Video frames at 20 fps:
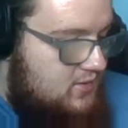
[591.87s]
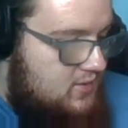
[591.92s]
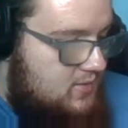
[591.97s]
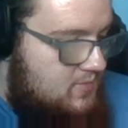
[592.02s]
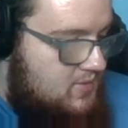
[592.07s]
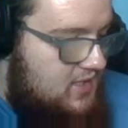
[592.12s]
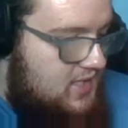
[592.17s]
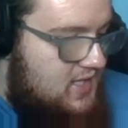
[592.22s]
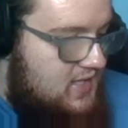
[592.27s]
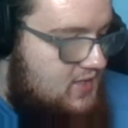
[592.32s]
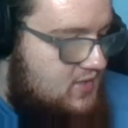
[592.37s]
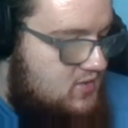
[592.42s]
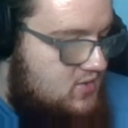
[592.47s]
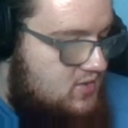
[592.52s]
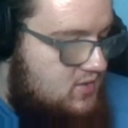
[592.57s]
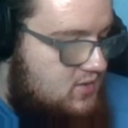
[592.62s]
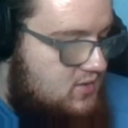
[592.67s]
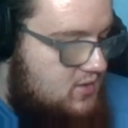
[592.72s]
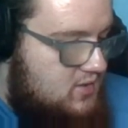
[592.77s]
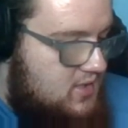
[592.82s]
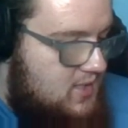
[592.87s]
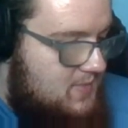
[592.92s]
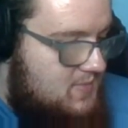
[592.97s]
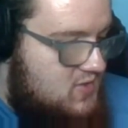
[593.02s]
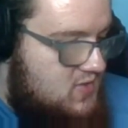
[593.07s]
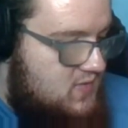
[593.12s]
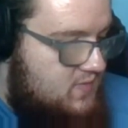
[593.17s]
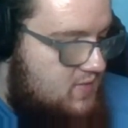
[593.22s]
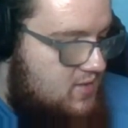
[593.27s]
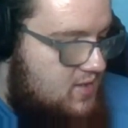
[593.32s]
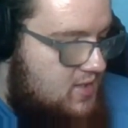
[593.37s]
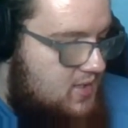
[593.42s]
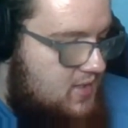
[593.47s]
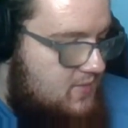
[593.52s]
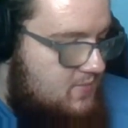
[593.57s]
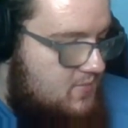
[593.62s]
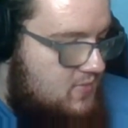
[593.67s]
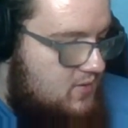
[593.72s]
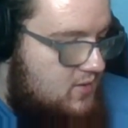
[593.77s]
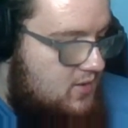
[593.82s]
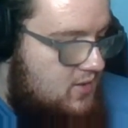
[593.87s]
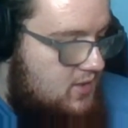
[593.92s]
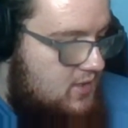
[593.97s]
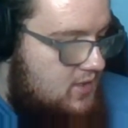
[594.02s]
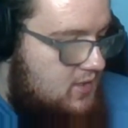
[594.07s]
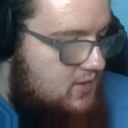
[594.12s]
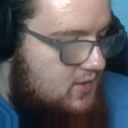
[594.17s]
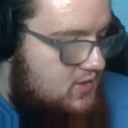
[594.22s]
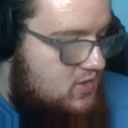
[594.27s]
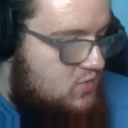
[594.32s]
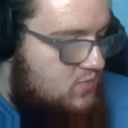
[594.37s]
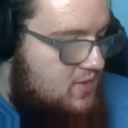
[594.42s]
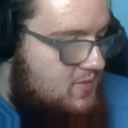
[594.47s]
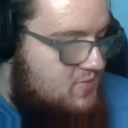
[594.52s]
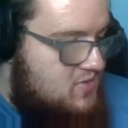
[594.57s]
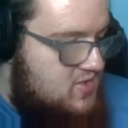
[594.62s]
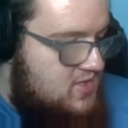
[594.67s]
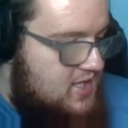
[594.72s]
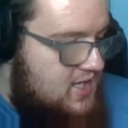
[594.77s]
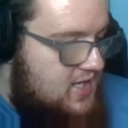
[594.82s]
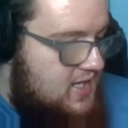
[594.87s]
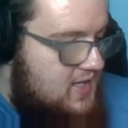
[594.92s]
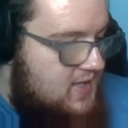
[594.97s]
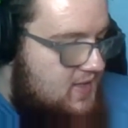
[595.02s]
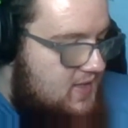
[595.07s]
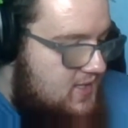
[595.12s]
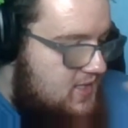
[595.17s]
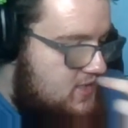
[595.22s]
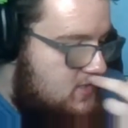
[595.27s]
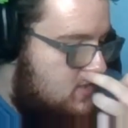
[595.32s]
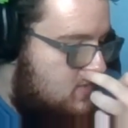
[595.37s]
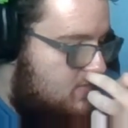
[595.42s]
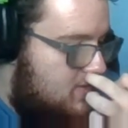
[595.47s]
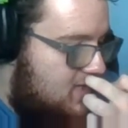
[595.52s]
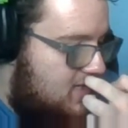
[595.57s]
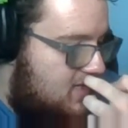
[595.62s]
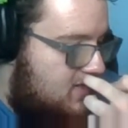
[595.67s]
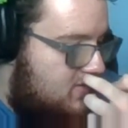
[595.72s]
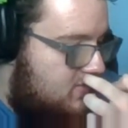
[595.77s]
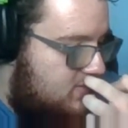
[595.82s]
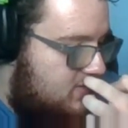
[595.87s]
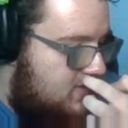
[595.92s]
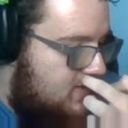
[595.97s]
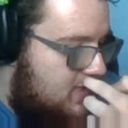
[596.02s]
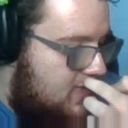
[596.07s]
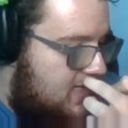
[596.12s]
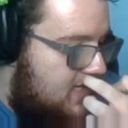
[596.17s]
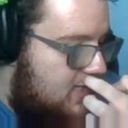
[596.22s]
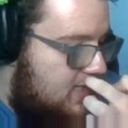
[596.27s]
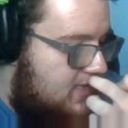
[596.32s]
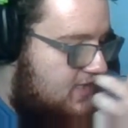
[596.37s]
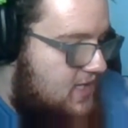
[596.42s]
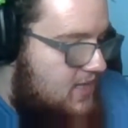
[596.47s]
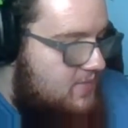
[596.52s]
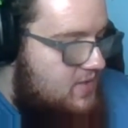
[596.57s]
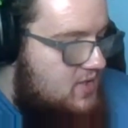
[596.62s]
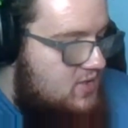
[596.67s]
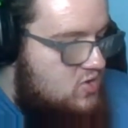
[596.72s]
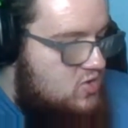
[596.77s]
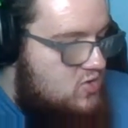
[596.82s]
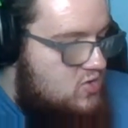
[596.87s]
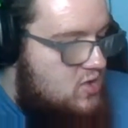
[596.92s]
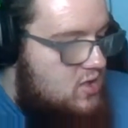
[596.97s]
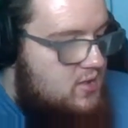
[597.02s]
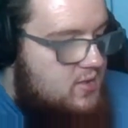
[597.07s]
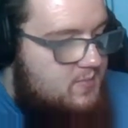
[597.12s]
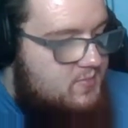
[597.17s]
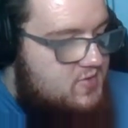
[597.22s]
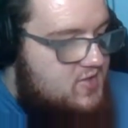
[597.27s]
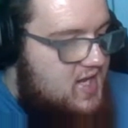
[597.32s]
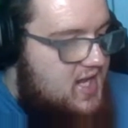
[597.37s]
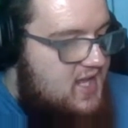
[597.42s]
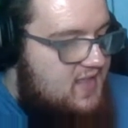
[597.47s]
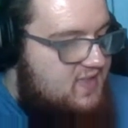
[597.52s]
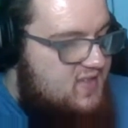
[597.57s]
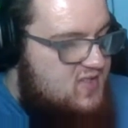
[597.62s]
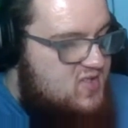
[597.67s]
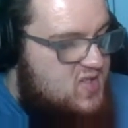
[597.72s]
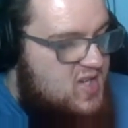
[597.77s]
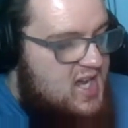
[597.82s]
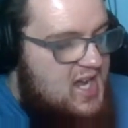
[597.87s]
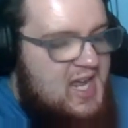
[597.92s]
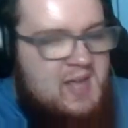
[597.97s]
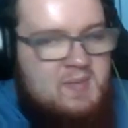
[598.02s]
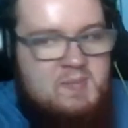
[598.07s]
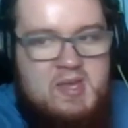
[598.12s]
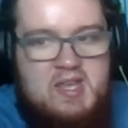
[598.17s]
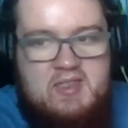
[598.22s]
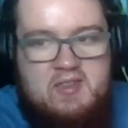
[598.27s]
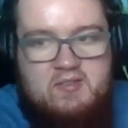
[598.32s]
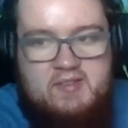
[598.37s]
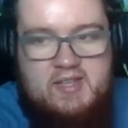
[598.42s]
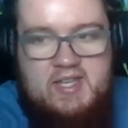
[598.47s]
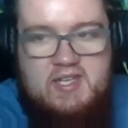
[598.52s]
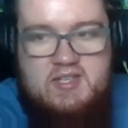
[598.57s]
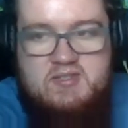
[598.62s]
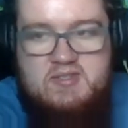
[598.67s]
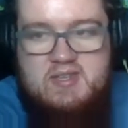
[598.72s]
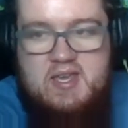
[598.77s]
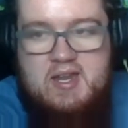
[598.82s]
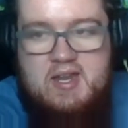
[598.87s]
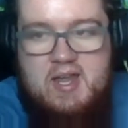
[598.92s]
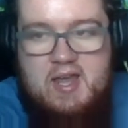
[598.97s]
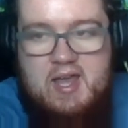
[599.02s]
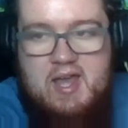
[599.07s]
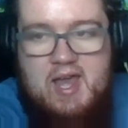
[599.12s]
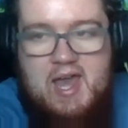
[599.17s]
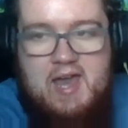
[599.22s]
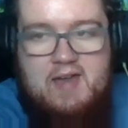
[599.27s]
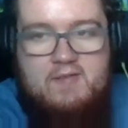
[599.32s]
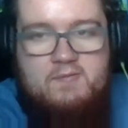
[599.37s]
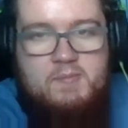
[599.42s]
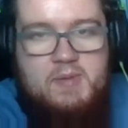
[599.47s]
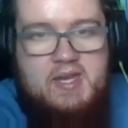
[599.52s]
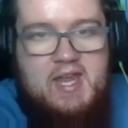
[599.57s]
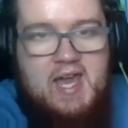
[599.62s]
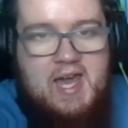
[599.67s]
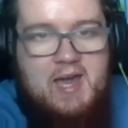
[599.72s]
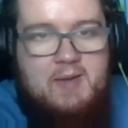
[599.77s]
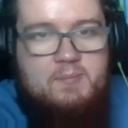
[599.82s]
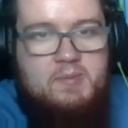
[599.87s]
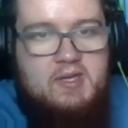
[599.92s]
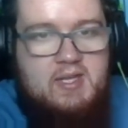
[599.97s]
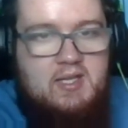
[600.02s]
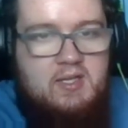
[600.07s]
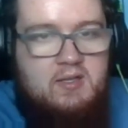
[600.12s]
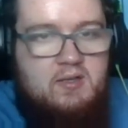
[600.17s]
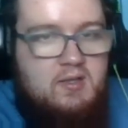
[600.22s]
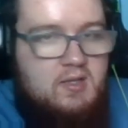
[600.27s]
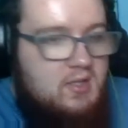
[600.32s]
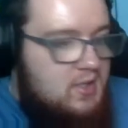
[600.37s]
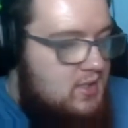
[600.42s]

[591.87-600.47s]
But yeah, this comes from this website. It's about the coming startup date, the time, and the leaks that have been happening.